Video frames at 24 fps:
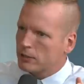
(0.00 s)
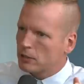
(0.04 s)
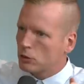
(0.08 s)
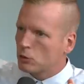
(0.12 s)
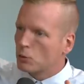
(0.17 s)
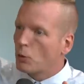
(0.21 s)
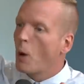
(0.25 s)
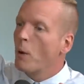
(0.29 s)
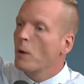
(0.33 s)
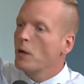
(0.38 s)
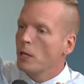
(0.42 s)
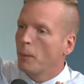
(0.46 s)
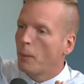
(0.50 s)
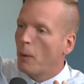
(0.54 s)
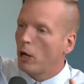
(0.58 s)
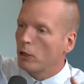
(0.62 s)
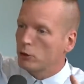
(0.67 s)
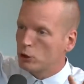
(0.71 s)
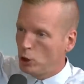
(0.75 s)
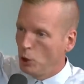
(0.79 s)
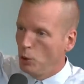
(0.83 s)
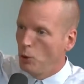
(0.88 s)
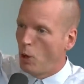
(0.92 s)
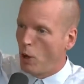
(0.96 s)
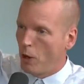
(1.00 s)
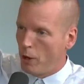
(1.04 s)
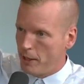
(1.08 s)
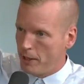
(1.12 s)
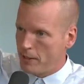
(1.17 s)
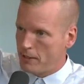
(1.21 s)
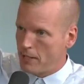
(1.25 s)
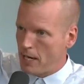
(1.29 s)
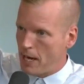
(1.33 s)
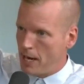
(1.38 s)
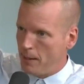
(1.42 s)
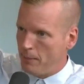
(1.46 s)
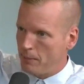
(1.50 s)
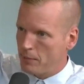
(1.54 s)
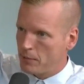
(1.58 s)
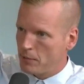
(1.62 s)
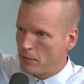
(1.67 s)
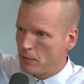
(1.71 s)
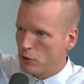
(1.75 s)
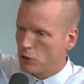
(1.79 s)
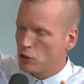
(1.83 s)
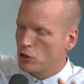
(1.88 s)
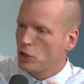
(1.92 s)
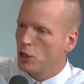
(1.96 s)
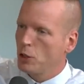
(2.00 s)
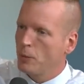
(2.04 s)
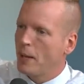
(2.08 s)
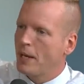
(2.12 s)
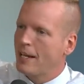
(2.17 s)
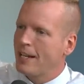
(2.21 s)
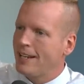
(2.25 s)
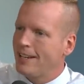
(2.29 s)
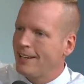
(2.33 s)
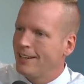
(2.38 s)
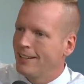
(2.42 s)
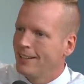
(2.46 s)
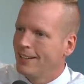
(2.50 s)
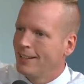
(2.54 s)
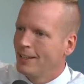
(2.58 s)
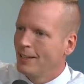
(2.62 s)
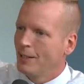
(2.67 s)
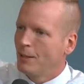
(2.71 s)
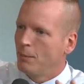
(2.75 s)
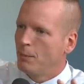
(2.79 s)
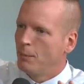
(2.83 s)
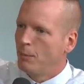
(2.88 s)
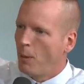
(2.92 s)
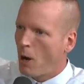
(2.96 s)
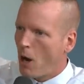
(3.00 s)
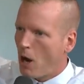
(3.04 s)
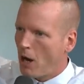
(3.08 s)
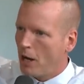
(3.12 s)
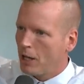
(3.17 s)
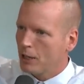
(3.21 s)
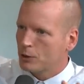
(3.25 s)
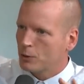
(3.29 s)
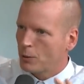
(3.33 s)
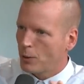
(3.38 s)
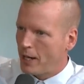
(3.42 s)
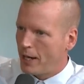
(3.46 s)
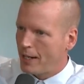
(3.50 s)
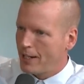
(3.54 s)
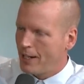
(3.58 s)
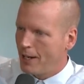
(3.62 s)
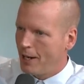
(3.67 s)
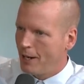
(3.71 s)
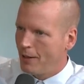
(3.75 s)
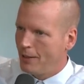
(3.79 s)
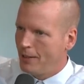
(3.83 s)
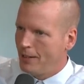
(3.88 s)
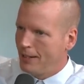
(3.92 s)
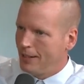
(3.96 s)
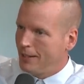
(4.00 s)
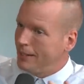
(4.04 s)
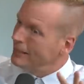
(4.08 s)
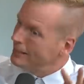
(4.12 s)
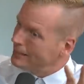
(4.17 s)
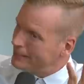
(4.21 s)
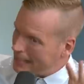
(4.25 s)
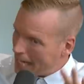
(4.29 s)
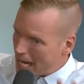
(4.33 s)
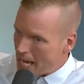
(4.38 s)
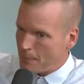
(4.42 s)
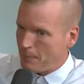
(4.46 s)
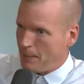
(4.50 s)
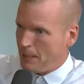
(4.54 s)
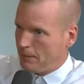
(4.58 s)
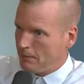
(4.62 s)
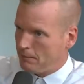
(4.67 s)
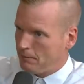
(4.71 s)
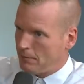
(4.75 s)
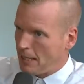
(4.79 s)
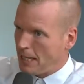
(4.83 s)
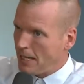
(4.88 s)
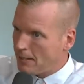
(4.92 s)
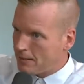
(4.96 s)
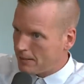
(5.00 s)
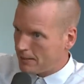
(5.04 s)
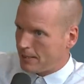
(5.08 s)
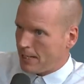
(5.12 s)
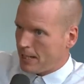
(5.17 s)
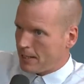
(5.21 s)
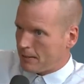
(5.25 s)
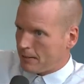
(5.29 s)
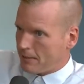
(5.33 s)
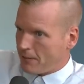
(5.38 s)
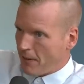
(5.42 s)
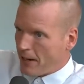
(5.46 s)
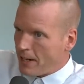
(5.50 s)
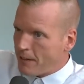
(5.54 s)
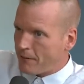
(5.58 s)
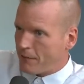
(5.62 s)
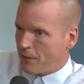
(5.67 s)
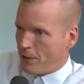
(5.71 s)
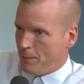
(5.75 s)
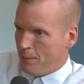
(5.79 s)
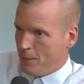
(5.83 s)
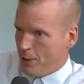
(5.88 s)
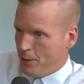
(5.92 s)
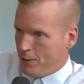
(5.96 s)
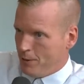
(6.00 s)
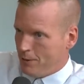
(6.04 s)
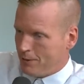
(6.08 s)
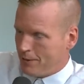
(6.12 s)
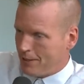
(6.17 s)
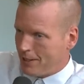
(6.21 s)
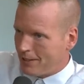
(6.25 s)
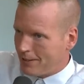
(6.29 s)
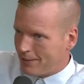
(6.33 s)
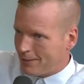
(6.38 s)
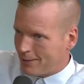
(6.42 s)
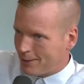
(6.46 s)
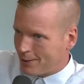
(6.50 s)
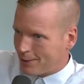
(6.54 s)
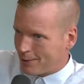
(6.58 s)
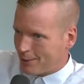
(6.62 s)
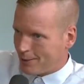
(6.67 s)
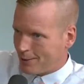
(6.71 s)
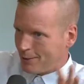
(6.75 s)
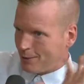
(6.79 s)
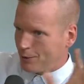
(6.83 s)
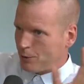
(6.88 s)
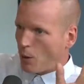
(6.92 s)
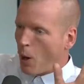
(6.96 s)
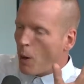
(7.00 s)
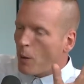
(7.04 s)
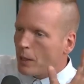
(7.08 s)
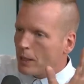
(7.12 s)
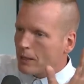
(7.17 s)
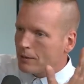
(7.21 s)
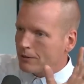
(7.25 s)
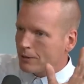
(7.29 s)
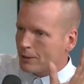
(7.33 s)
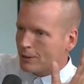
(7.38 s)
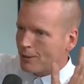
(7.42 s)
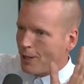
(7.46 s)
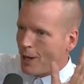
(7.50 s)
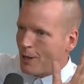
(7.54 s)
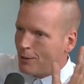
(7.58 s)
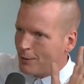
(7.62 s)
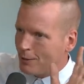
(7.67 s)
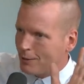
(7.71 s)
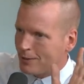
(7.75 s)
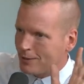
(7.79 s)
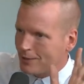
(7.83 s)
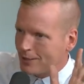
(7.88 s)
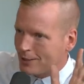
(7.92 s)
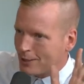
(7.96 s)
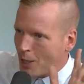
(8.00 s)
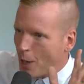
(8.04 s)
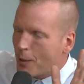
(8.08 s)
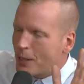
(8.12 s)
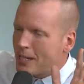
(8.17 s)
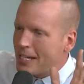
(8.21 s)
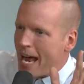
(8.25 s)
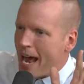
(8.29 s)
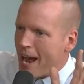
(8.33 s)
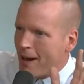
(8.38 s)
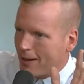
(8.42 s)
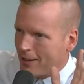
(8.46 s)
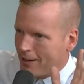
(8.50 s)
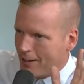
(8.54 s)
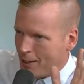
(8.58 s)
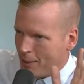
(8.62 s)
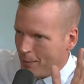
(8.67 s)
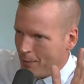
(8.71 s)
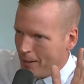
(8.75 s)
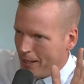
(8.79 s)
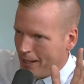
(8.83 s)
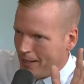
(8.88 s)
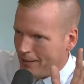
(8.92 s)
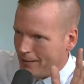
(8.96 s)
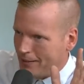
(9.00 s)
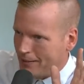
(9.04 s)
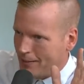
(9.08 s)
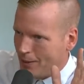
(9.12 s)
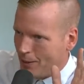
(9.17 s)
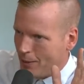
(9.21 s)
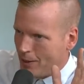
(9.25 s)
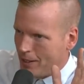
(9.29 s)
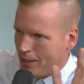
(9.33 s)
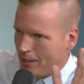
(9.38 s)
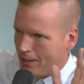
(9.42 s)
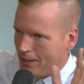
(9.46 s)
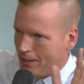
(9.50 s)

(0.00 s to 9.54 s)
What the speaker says: throwing the ball too hard at times. There's too many balls where I go, damn, he's 6 feet from you. Just throw it slow, slow it down a little bit. Or,